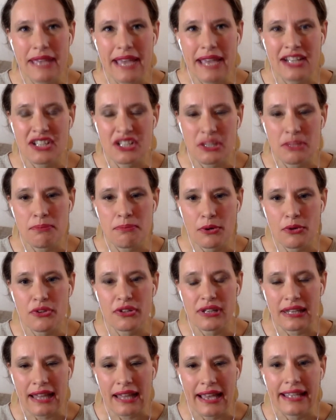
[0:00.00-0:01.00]
actually both
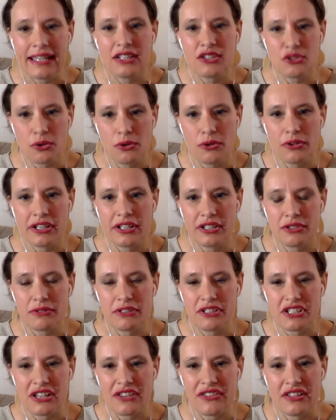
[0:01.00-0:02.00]
like talking to
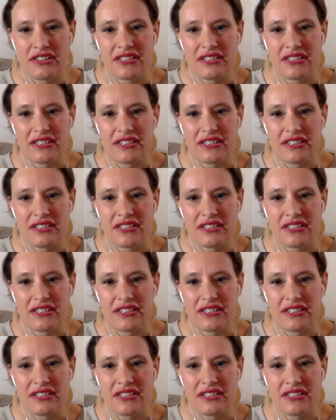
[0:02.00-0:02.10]
each other.